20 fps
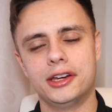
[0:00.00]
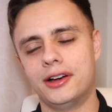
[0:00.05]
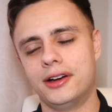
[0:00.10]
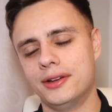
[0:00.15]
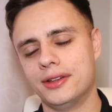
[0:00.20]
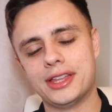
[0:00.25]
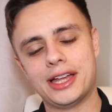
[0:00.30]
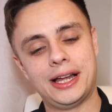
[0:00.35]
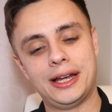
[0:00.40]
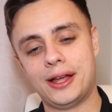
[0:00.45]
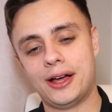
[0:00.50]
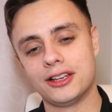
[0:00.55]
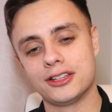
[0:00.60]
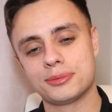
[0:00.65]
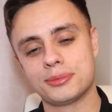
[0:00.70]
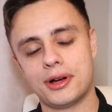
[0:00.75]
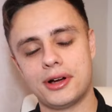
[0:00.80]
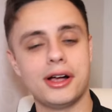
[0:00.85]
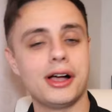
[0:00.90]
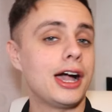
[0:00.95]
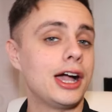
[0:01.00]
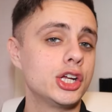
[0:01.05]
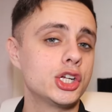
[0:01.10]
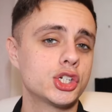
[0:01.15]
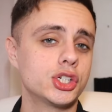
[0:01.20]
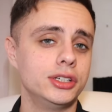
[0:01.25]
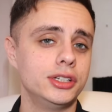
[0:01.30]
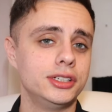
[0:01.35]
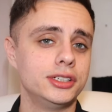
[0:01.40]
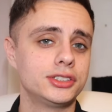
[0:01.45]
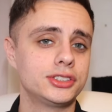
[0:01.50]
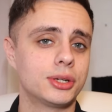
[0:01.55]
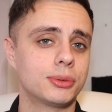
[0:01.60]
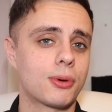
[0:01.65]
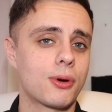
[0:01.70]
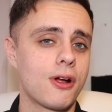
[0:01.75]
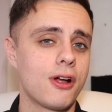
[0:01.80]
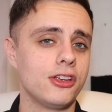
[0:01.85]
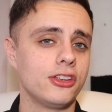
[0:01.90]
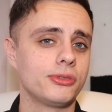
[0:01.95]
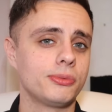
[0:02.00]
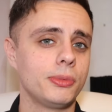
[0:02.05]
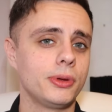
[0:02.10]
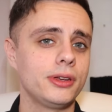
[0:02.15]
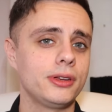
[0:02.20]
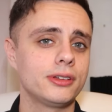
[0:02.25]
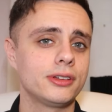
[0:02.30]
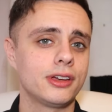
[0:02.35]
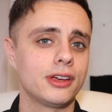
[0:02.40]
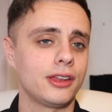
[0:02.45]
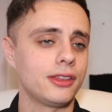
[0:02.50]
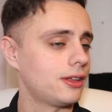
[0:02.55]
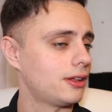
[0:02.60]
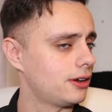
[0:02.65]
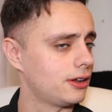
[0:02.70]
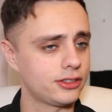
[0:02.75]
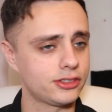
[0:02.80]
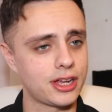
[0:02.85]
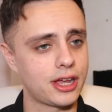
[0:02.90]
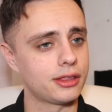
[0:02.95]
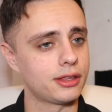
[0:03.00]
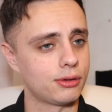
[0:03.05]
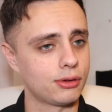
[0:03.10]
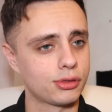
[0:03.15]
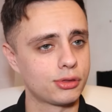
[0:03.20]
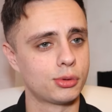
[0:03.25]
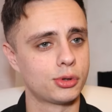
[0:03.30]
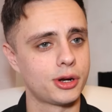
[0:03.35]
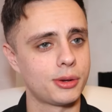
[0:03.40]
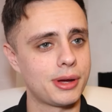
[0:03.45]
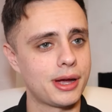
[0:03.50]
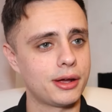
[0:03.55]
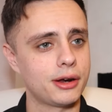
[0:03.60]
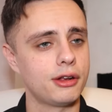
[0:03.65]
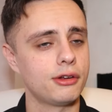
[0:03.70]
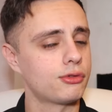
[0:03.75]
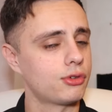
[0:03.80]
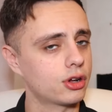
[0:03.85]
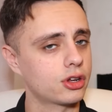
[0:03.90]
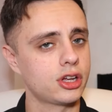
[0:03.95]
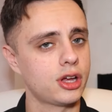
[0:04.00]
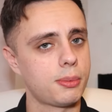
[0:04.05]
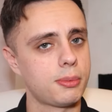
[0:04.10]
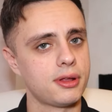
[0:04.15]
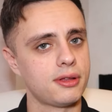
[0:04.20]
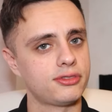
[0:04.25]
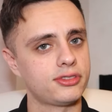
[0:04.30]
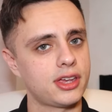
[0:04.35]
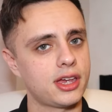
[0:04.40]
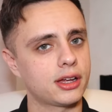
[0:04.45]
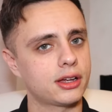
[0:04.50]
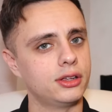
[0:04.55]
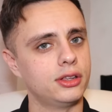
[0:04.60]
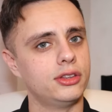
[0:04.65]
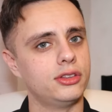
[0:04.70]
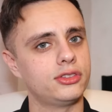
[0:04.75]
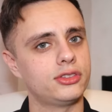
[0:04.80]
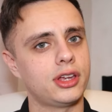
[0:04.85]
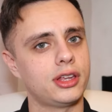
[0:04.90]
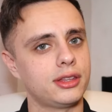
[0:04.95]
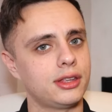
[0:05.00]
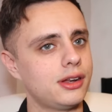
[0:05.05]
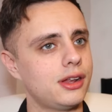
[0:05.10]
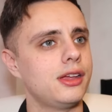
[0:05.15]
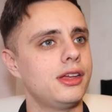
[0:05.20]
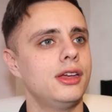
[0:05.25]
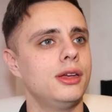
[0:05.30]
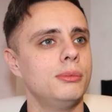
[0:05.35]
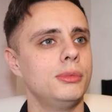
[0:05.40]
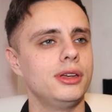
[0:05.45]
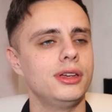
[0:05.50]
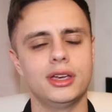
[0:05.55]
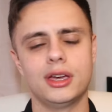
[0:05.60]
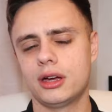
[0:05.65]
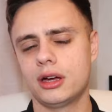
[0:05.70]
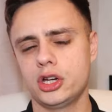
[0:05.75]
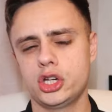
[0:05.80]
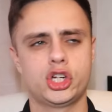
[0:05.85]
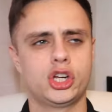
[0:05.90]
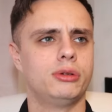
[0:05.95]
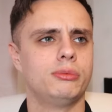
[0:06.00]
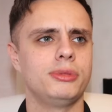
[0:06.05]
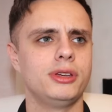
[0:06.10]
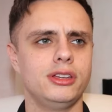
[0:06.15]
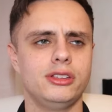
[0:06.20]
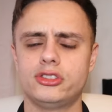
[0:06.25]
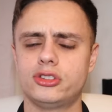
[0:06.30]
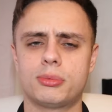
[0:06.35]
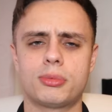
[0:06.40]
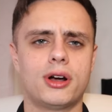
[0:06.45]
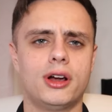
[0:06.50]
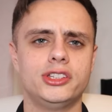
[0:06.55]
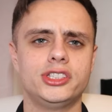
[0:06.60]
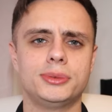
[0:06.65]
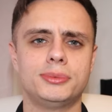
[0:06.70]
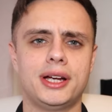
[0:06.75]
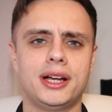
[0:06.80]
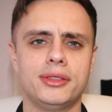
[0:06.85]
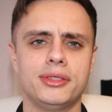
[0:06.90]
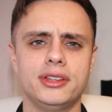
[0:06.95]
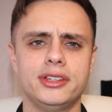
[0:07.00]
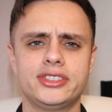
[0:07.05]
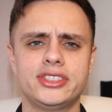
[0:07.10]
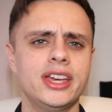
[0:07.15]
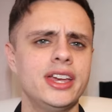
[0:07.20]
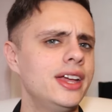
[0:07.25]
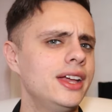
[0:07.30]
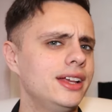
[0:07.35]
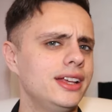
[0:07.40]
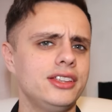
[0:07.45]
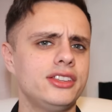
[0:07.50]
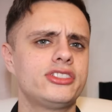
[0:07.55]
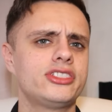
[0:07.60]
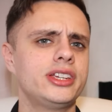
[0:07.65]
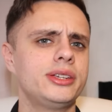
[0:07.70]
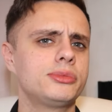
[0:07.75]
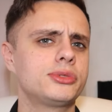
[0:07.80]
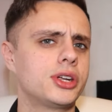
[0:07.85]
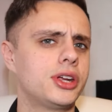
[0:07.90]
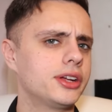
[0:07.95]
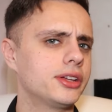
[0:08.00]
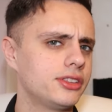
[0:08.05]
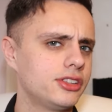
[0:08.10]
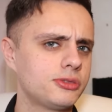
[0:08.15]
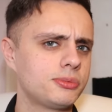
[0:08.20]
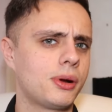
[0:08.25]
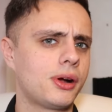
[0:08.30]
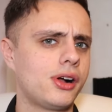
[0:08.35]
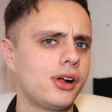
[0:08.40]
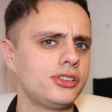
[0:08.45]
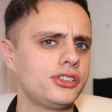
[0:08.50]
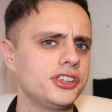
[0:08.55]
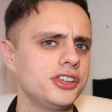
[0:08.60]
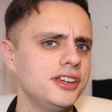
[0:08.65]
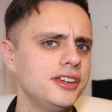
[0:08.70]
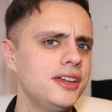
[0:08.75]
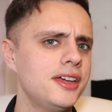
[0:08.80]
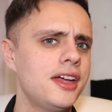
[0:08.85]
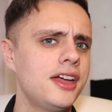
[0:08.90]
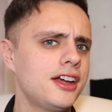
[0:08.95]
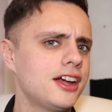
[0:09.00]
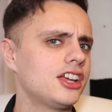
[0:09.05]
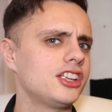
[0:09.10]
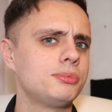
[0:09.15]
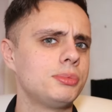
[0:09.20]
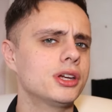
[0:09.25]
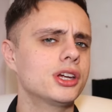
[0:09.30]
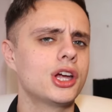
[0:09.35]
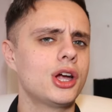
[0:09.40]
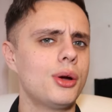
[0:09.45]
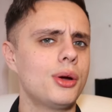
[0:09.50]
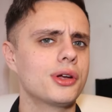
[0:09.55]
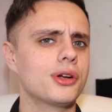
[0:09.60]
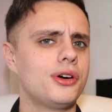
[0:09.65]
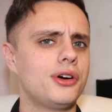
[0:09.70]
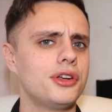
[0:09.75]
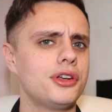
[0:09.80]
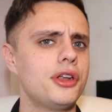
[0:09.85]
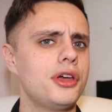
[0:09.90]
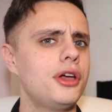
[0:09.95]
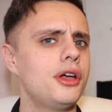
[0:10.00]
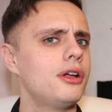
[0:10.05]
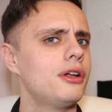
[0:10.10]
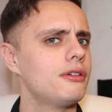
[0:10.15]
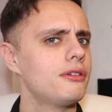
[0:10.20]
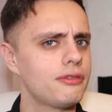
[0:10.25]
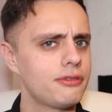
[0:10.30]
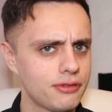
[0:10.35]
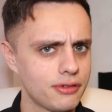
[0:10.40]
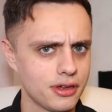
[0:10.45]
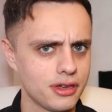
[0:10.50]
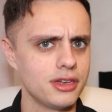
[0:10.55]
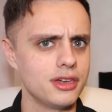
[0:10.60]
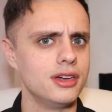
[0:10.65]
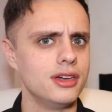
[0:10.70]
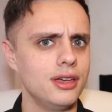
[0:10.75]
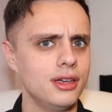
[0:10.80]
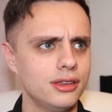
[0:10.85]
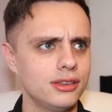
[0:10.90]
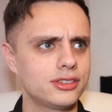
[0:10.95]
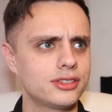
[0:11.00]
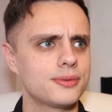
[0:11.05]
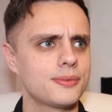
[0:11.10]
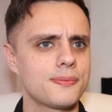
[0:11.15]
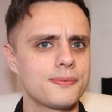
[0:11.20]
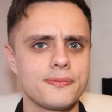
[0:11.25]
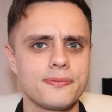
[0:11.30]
You know, that last part actually surprised me. And then I sat there and thought about it for a couple of seconds, and then it hit me yeah, I shouldn't be surprised about this. It seems like this party has been going on for years.